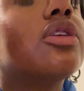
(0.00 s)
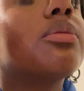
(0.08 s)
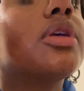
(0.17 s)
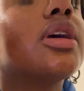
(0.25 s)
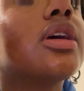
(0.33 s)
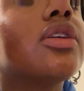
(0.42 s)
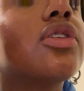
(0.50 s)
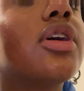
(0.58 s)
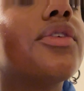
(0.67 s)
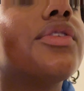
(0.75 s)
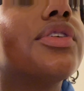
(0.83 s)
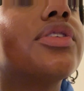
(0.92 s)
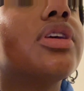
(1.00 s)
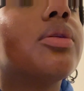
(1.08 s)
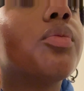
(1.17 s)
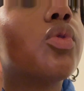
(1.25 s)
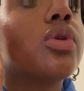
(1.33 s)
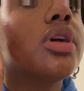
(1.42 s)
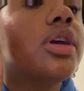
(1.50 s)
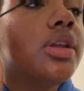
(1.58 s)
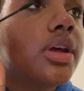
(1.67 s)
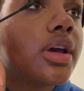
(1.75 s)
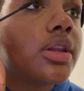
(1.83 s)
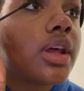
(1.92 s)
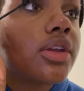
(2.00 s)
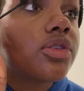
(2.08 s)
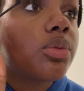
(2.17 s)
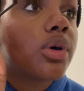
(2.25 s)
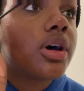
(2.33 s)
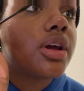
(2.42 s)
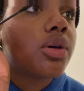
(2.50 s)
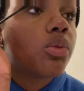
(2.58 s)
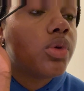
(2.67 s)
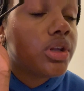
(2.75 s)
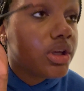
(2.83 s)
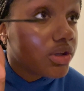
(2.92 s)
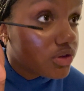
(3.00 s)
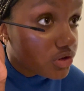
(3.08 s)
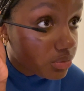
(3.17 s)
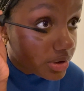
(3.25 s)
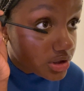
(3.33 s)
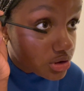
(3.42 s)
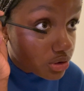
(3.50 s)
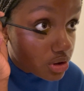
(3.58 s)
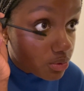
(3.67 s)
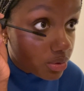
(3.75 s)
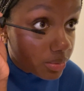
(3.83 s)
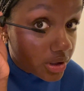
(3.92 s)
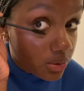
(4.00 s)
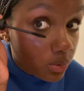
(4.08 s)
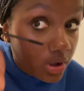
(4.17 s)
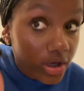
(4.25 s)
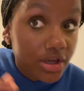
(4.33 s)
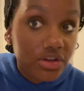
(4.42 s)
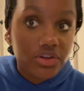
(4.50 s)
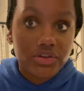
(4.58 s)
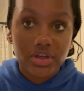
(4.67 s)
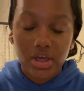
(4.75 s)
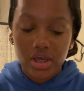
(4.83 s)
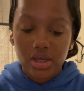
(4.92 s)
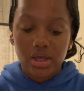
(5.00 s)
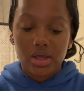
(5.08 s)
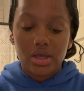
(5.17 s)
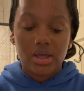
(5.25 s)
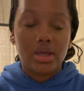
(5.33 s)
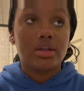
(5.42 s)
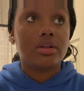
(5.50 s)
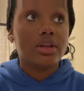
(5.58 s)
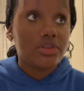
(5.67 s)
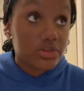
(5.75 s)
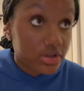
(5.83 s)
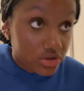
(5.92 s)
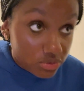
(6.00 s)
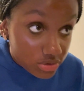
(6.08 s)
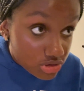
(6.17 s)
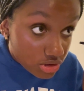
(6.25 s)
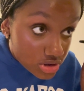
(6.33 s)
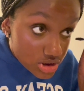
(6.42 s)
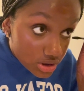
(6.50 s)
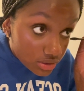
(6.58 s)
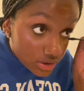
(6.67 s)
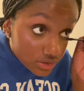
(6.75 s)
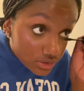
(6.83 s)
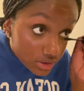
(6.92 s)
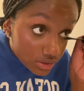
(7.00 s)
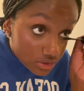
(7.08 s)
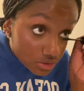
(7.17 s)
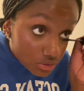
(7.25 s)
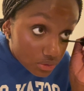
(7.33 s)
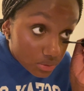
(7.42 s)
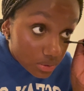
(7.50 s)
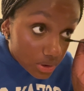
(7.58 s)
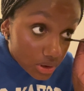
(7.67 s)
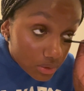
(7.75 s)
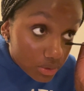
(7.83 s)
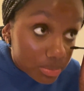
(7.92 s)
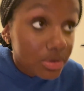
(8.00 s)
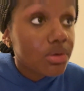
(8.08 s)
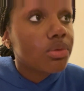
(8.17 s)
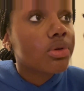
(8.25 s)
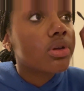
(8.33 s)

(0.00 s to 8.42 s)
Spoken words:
something, it's obviously important. And that's why we need to make sure that we're being wise and listening to instruction and listening to rebuke.